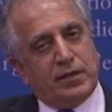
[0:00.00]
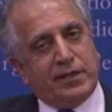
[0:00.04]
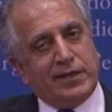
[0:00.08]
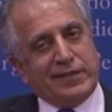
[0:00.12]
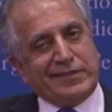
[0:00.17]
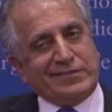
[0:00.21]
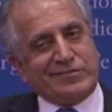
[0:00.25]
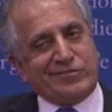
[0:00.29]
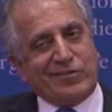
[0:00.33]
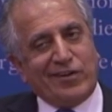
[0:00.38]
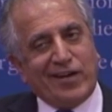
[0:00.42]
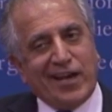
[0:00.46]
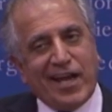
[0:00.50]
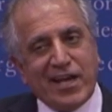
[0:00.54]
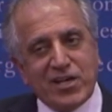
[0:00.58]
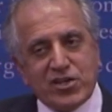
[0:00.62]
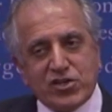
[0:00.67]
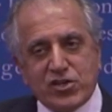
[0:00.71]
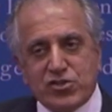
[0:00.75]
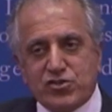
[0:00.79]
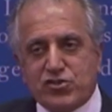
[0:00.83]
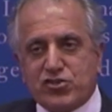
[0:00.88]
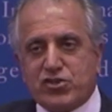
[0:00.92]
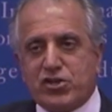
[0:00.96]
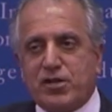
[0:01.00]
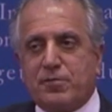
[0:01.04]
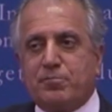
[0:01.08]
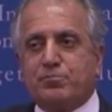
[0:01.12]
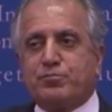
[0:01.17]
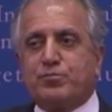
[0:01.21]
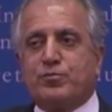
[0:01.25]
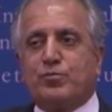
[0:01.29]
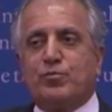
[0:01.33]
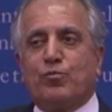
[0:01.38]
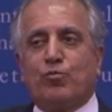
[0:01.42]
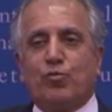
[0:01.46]
its
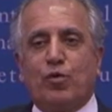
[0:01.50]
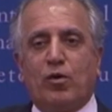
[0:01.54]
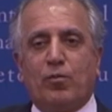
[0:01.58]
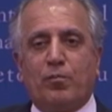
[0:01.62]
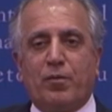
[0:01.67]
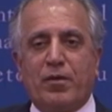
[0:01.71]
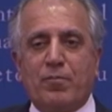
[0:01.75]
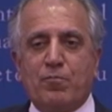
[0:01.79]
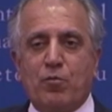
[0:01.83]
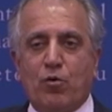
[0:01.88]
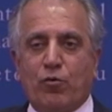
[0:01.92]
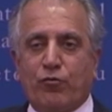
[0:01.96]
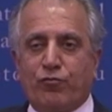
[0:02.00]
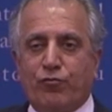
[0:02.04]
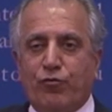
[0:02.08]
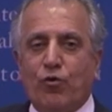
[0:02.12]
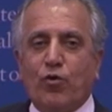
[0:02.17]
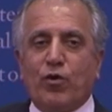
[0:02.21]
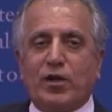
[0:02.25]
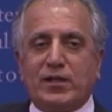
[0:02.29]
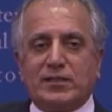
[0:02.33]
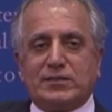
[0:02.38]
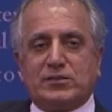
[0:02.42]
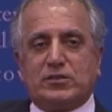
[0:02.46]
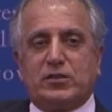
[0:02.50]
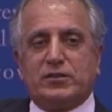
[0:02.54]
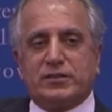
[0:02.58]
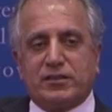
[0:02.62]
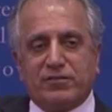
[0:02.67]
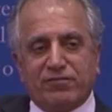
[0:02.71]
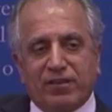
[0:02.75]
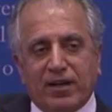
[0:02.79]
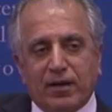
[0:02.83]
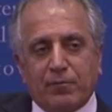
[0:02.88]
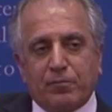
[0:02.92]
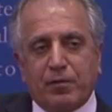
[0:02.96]
relationships will be more focused on
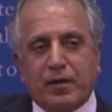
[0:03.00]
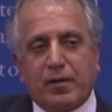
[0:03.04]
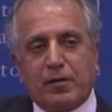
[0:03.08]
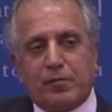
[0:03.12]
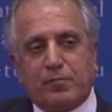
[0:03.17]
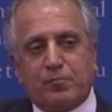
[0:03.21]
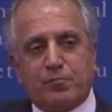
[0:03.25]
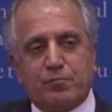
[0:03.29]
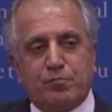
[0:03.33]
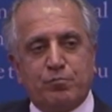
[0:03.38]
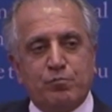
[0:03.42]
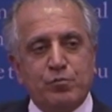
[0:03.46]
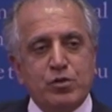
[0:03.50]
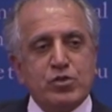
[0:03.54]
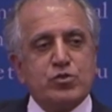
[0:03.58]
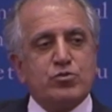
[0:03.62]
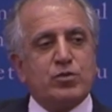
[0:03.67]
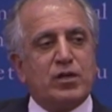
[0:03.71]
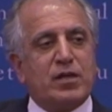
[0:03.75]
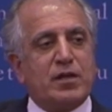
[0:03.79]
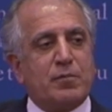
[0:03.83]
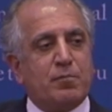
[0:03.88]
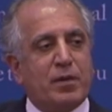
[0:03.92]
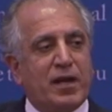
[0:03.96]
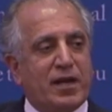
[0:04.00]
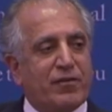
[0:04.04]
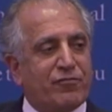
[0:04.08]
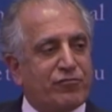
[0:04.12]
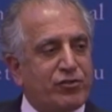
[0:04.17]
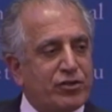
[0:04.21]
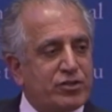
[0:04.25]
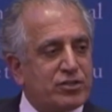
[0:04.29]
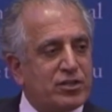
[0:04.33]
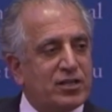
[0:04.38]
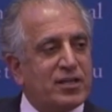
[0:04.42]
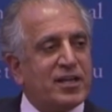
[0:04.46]
developing mutually
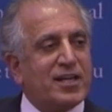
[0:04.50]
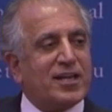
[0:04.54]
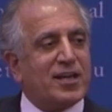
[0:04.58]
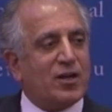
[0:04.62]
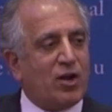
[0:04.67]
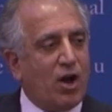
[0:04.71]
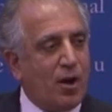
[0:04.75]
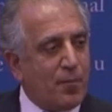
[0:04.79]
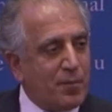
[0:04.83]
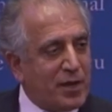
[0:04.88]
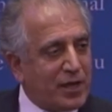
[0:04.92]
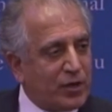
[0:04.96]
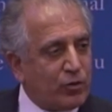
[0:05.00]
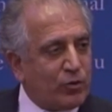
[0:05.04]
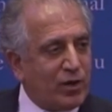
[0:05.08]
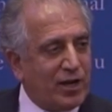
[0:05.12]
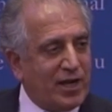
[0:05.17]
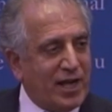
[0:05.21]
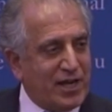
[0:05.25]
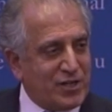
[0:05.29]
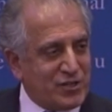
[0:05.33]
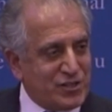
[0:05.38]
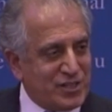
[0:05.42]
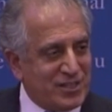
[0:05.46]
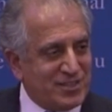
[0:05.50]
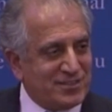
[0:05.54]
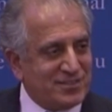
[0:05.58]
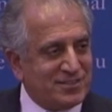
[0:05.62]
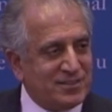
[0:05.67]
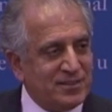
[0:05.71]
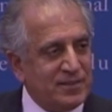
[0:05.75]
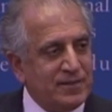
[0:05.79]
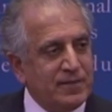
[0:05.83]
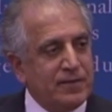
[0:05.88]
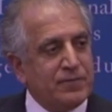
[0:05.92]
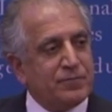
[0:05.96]
beneficial economic
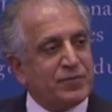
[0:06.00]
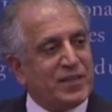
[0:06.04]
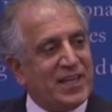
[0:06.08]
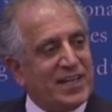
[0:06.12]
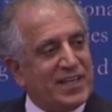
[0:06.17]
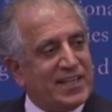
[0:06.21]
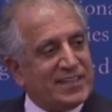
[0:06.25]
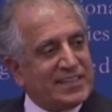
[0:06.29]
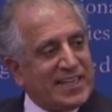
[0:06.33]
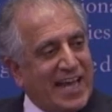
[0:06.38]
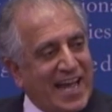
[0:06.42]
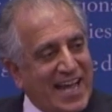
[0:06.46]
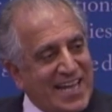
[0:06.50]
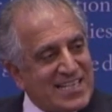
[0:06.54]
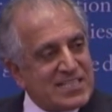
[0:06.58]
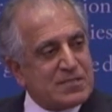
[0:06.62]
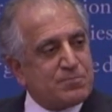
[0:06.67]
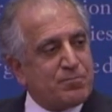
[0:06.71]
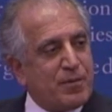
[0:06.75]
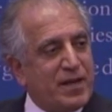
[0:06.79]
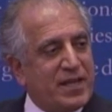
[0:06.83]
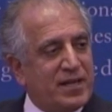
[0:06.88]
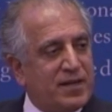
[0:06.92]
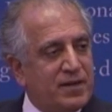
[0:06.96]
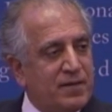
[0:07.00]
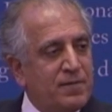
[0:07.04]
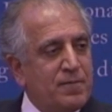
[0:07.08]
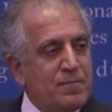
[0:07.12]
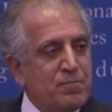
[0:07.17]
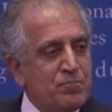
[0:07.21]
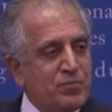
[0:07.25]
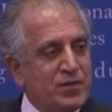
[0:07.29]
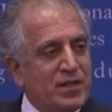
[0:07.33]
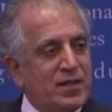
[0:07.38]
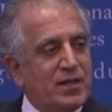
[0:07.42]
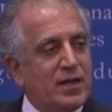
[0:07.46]
relations than it has been,
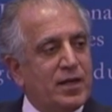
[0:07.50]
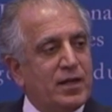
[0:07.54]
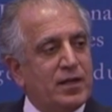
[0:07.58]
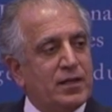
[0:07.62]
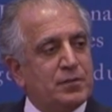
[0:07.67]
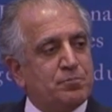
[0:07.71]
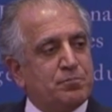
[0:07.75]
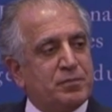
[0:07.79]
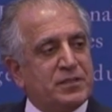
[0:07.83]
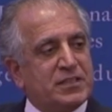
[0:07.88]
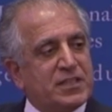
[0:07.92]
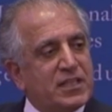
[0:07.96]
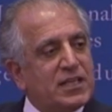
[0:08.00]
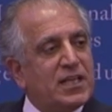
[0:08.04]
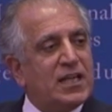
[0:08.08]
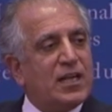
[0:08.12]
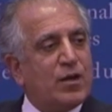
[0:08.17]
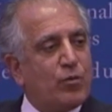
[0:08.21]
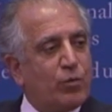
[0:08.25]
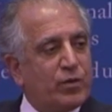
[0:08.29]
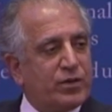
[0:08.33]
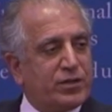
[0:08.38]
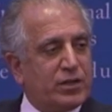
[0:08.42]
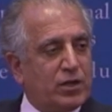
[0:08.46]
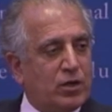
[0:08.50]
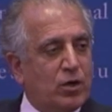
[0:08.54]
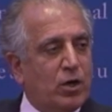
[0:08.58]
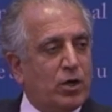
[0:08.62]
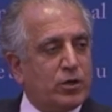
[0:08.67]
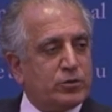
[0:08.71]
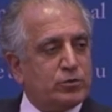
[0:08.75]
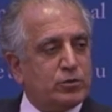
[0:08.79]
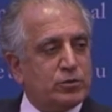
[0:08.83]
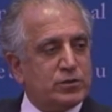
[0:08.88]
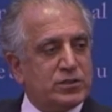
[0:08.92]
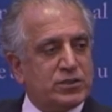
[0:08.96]
particularly with
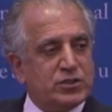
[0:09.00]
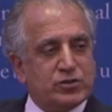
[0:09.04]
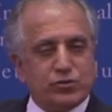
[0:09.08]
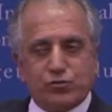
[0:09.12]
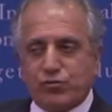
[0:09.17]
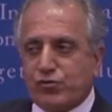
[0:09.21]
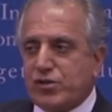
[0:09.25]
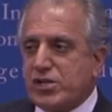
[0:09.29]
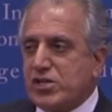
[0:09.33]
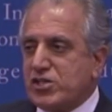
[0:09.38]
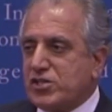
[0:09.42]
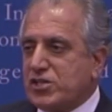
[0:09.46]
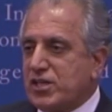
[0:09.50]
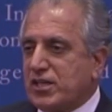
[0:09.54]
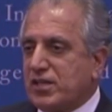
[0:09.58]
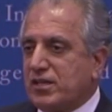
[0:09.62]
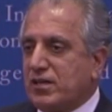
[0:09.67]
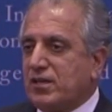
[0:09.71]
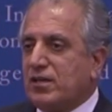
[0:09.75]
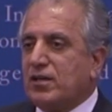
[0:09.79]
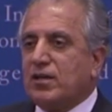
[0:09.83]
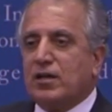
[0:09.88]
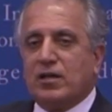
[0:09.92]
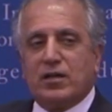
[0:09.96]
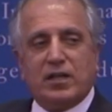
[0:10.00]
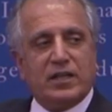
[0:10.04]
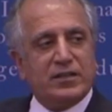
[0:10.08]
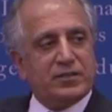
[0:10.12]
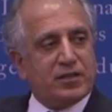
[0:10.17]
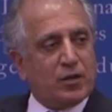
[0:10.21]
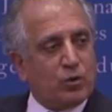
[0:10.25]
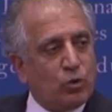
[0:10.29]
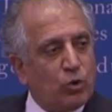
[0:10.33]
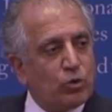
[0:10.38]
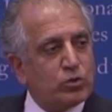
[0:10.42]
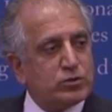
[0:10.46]
regard to this region in
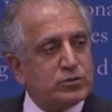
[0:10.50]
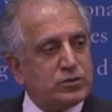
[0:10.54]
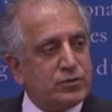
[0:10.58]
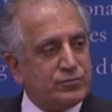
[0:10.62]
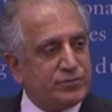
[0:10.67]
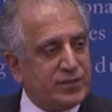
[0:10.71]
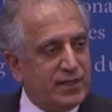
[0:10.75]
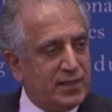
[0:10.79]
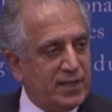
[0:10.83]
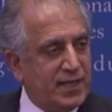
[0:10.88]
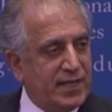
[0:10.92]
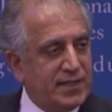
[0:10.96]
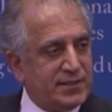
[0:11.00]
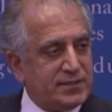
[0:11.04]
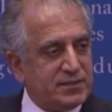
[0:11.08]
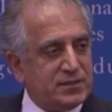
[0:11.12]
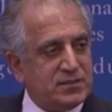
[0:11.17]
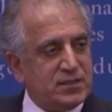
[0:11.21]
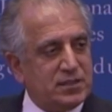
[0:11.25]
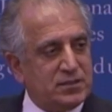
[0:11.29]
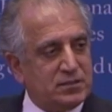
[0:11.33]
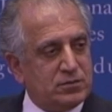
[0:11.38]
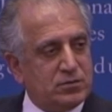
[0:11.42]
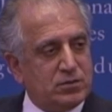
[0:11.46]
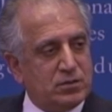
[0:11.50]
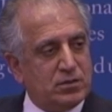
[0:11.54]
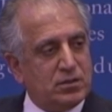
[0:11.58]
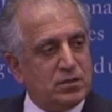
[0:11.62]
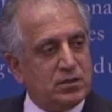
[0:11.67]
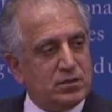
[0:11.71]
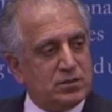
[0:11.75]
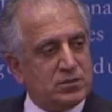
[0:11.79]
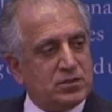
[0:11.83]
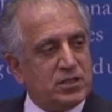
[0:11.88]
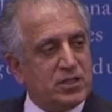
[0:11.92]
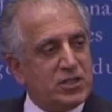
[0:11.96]
the course of the last
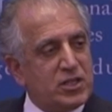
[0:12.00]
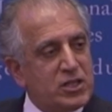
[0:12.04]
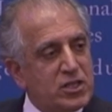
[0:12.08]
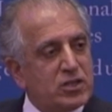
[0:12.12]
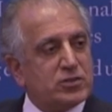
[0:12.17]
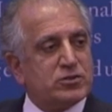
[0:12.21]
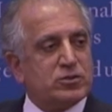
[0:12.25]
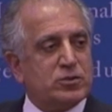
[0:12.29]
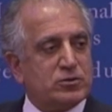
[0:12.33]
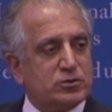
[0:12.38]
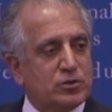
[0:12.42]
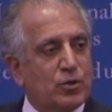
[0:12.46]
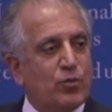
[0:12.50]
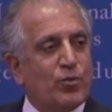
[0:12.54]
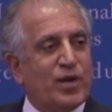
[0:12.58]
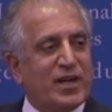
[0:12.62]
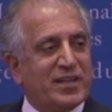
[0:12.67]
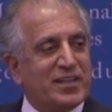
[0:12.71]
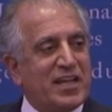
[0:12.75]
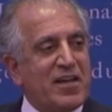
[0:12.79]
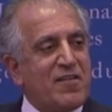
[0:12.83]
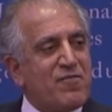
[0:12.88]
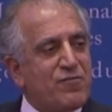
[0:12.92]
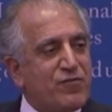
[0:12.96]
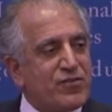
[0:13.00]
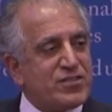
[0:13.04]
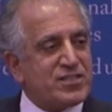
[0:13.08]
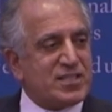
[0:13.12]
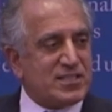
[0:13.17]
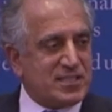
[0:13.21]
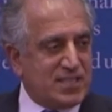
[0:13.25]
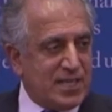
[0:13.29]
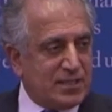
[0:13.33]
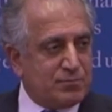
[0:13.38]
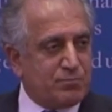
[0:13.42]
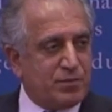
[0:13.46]
10 years or so, where the
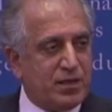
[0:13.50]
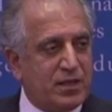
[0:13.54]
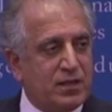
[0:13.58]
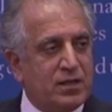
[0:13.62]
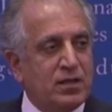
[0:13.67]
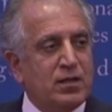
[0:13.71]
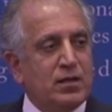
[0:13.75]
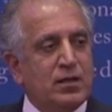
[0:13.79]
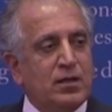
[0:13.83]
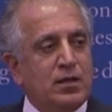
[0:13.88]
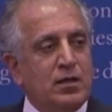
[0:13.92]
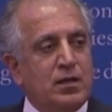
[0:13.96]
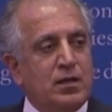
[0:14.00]
emphasis has been